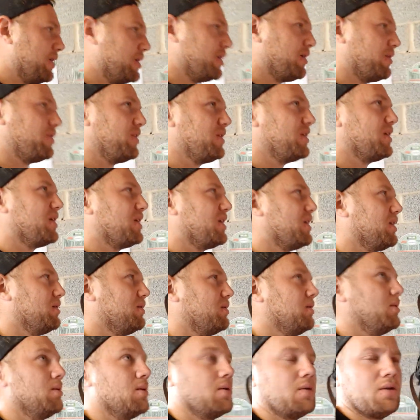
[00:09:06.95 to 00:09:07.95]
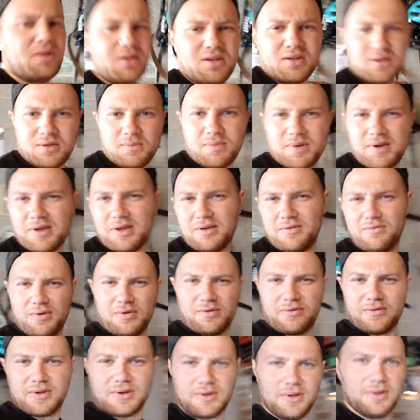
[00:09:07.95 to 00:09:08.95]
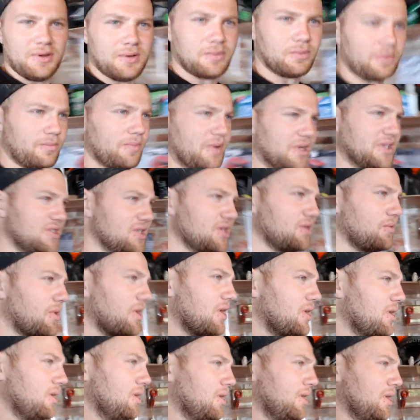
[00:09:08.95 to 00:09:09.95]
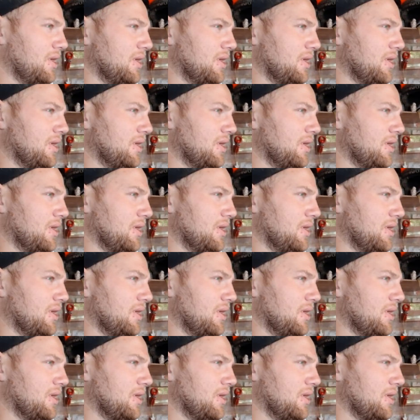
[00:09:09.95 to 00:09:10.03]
I think that's about everything we've been doing.